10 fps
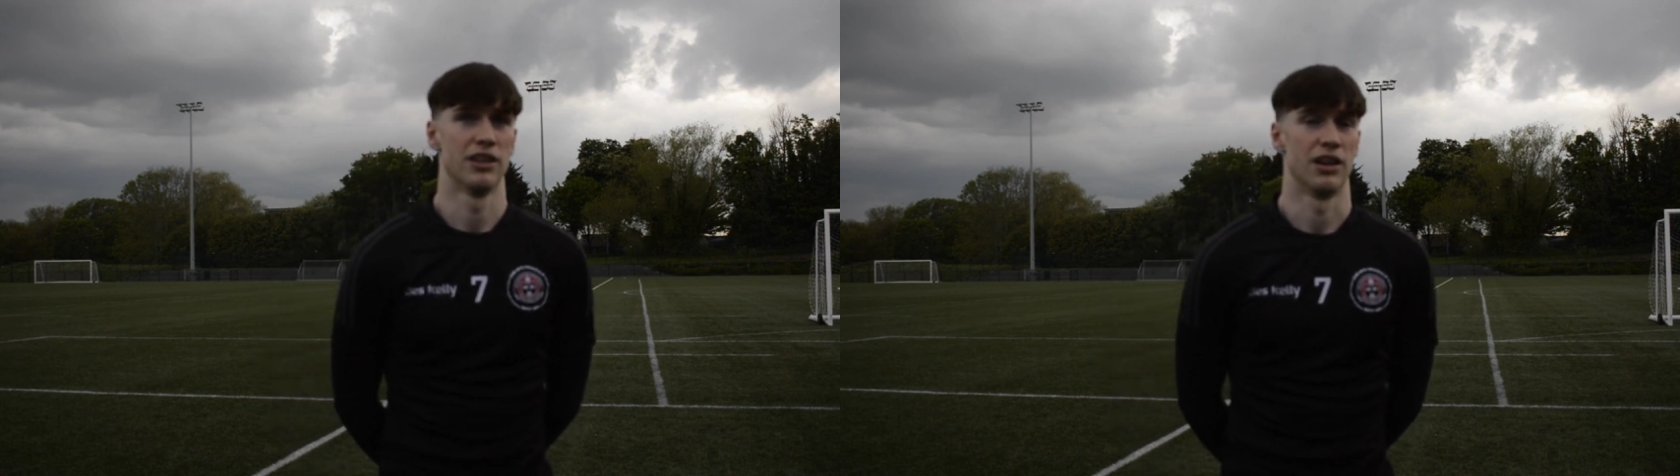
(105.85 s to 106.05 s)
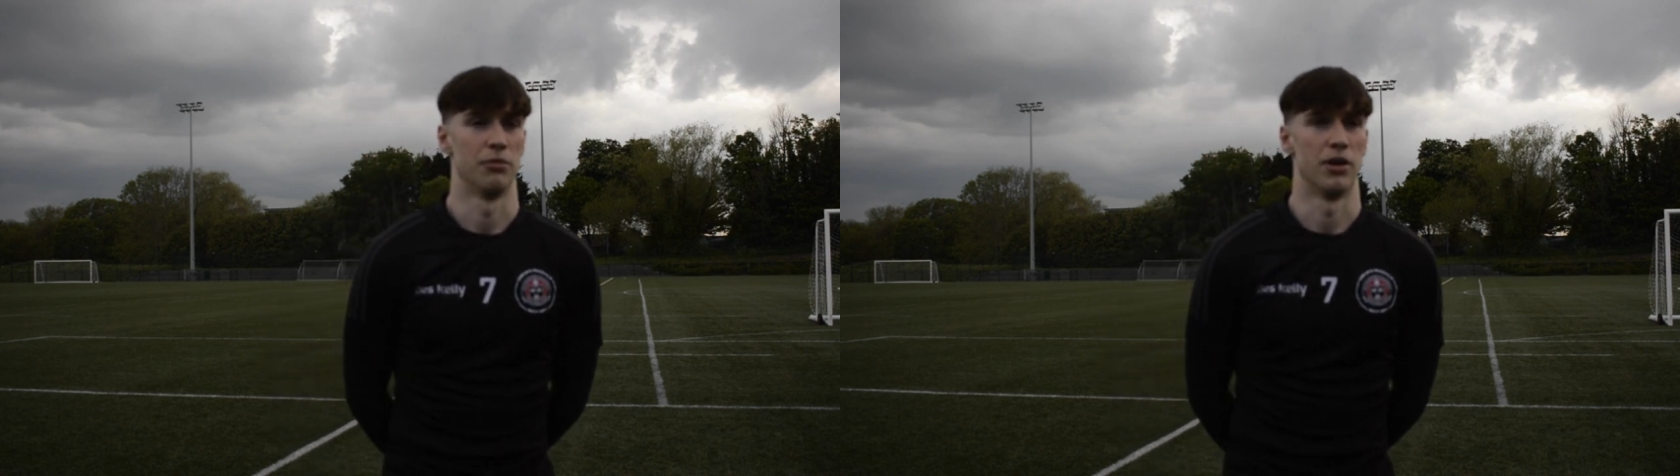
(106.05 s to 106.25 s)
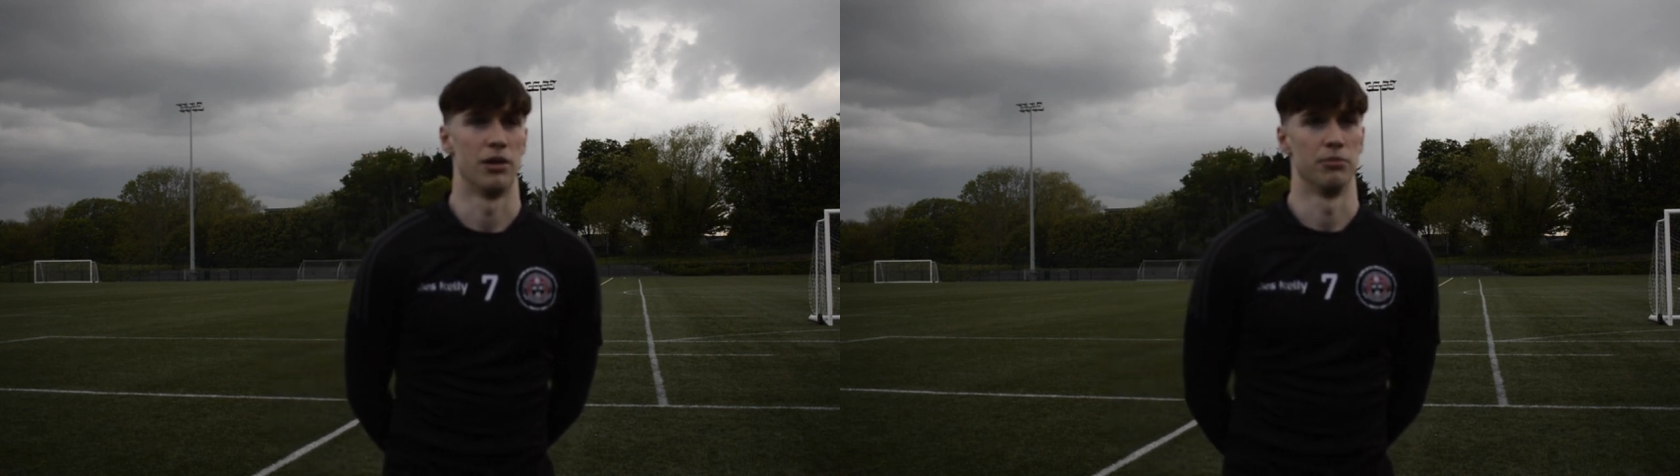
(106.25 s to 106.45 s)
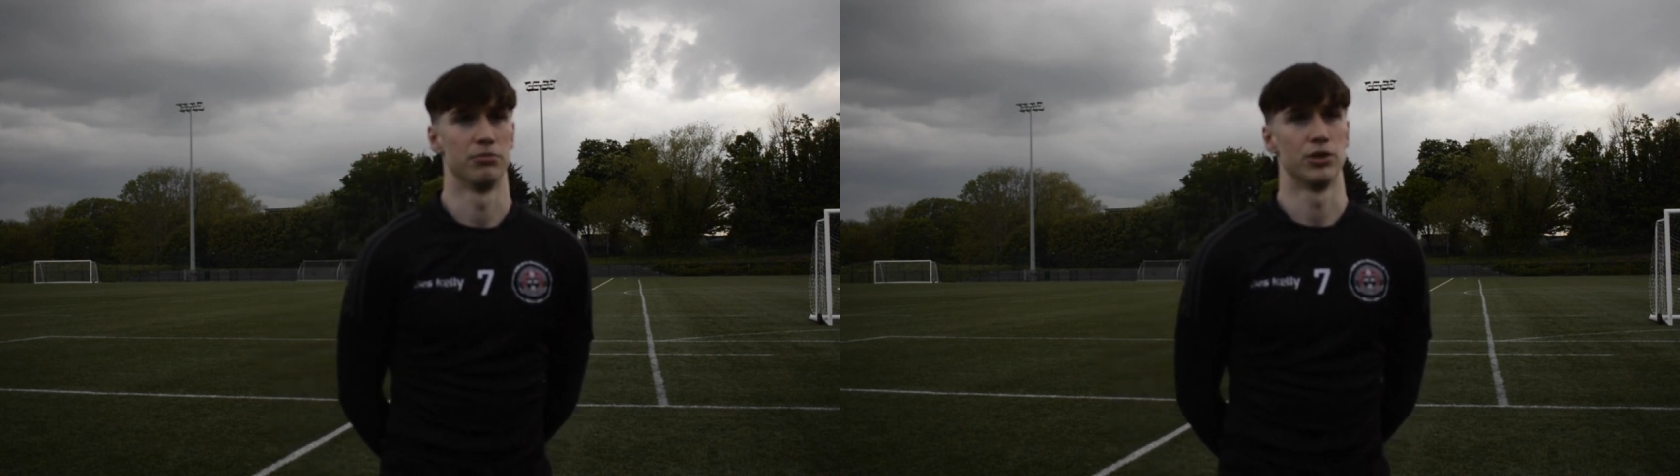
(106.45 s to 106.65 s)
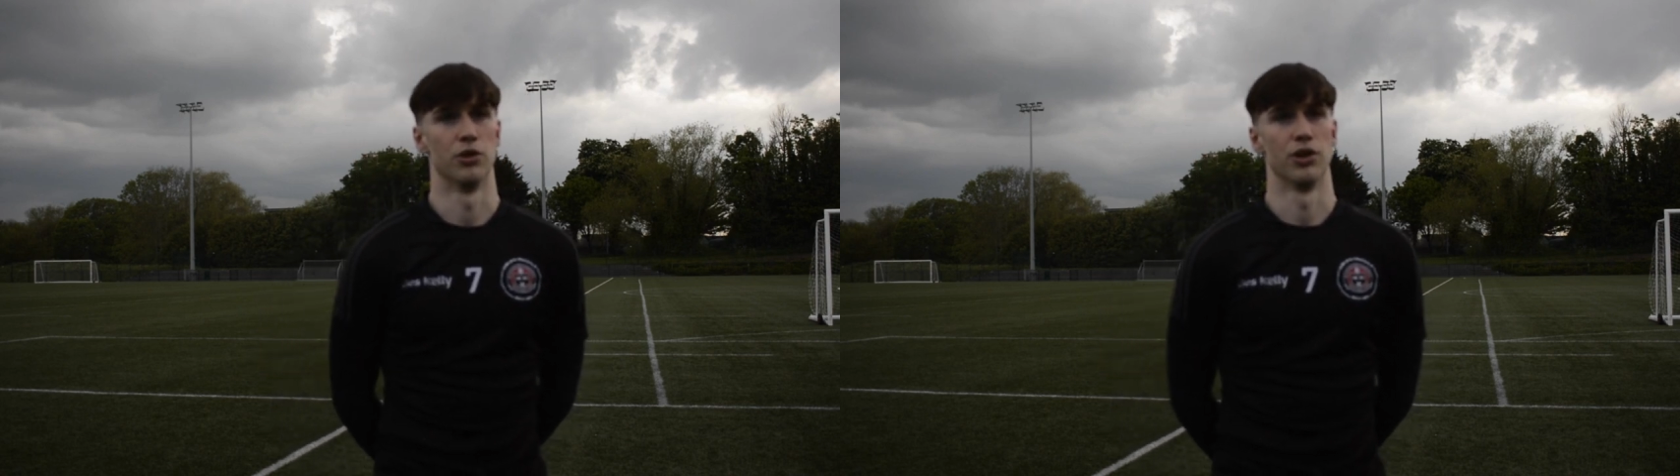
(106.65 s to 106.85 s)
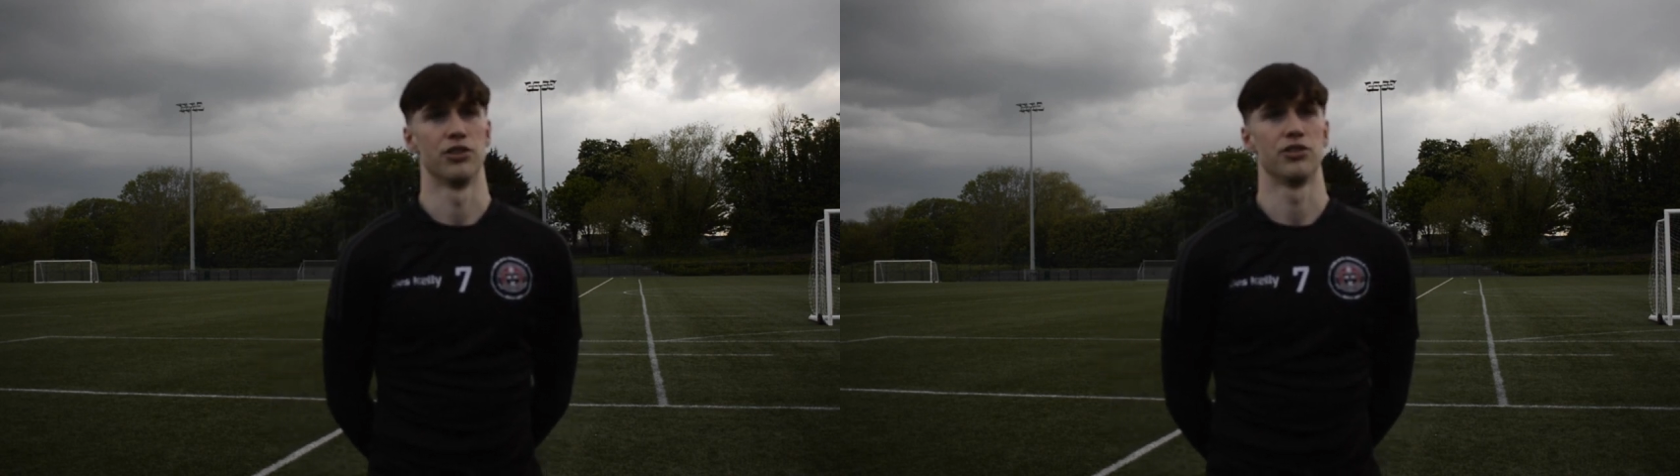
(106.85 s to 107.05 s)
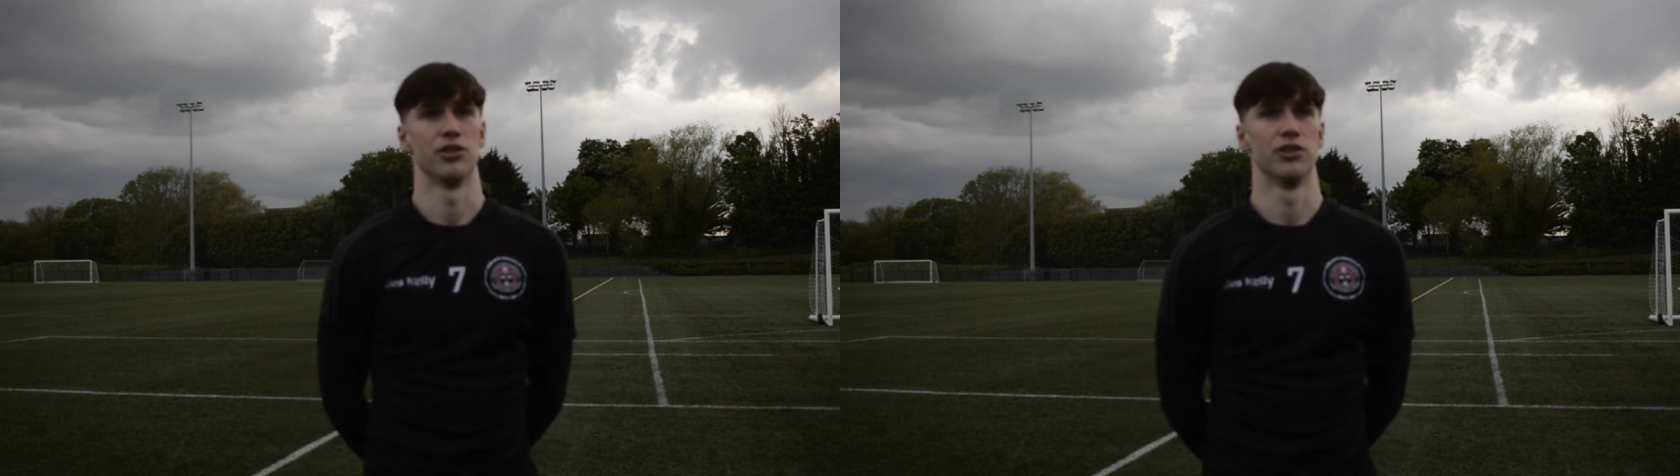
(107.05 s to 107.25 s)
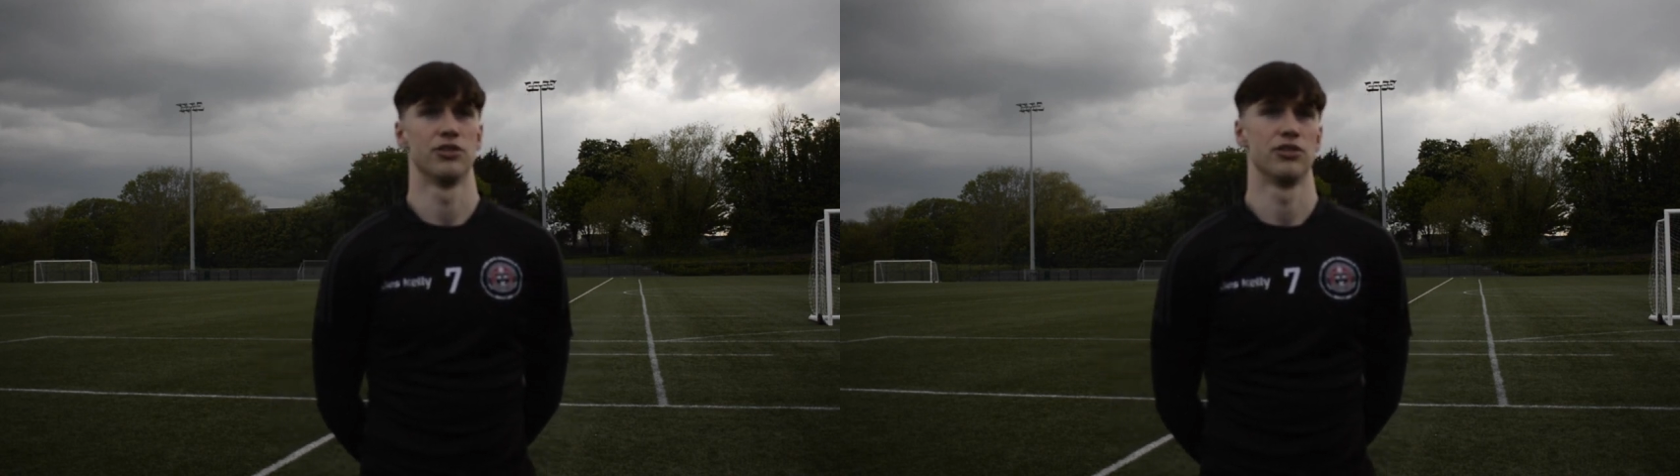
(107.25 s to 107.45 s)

I'm going out to